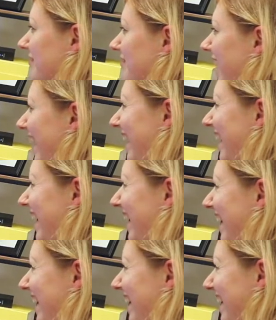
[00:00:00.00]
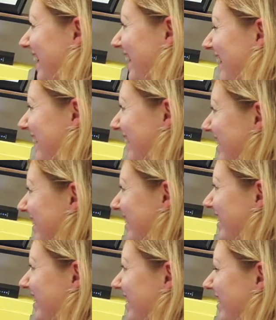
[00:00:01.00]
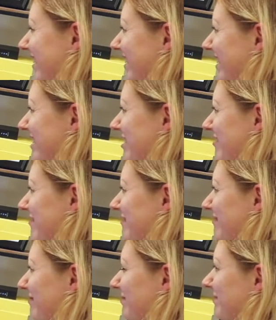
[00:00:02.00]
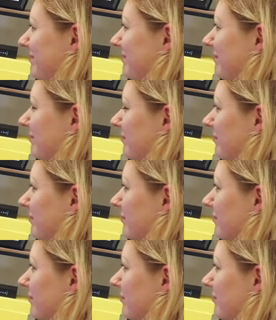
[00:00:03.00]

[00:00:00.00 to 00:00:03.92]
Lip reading: [no speech]